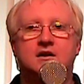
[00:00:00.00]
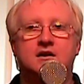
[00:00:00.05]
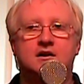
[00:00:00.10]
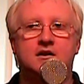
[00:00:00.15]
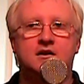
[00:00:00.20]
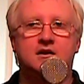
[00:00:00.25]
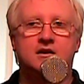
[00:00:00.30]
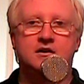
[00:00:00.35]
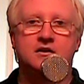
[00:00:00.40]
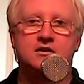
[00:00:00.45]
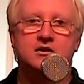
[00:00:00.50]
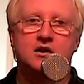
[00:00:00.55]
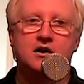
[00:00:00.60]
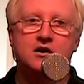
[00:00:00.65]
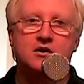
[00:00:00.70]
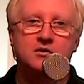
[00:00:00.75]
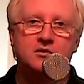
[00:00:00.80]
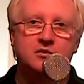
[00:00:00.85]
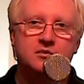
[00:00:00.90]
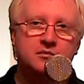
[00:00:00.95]

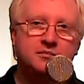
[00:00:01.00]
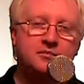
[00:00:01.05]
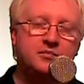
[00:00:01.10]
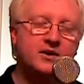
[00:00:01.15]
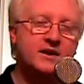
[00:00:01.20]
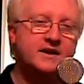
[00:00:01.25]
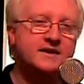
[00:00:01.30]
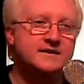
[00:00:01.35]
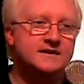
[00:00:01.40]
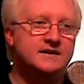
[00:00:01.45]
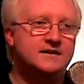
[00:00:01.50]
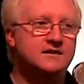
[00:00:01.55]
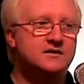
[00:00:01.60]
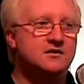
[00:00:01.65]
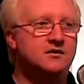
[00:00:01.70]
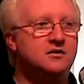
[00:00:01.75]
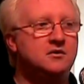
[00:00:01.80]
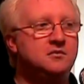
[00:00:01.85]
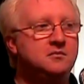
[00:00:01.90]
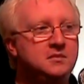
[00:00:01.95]
No
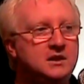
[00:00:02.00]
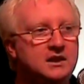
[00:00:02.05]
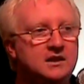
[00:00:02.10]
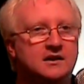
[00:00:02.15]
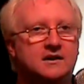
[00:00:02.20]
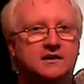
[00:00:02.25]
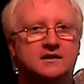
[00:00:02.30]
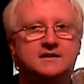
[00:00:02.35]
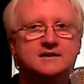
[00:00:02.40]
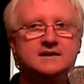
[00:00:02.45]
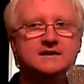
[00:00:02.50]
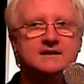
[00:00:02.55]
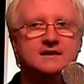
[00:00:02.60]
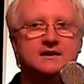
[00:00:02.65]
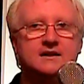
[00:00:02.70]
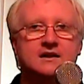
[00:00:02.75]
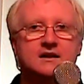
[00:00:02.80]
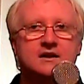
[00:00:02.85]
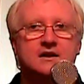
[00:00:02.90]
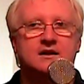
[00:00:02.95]
presence on middles.